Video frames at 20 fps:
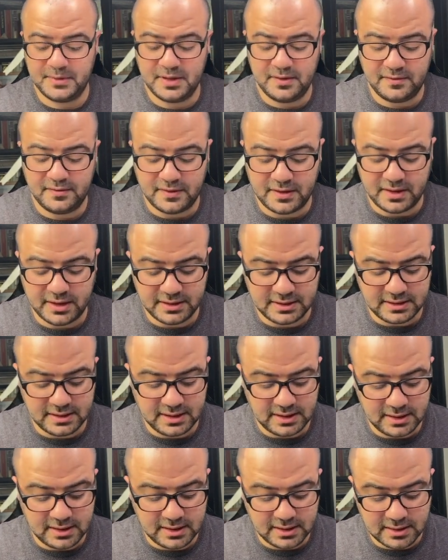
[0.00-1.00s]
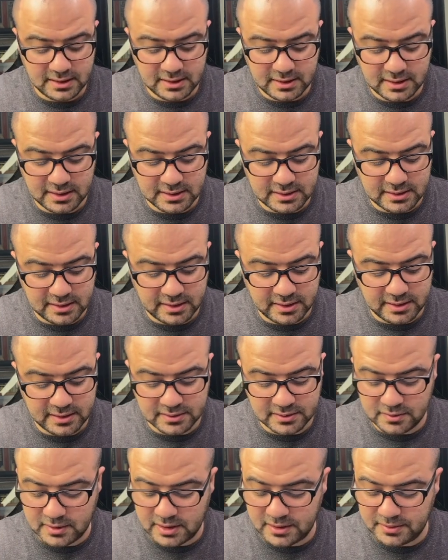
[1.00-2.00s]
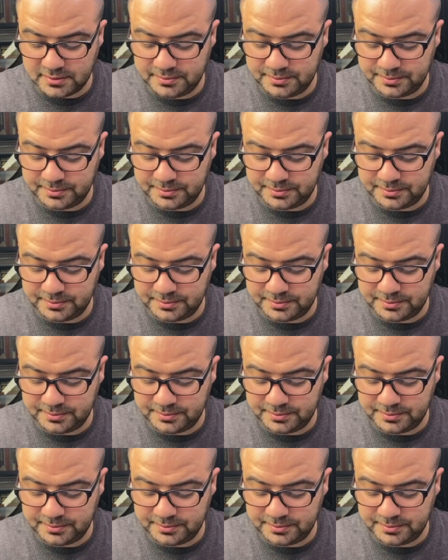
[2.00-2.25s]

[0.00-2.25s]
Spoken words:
If I take this line as well,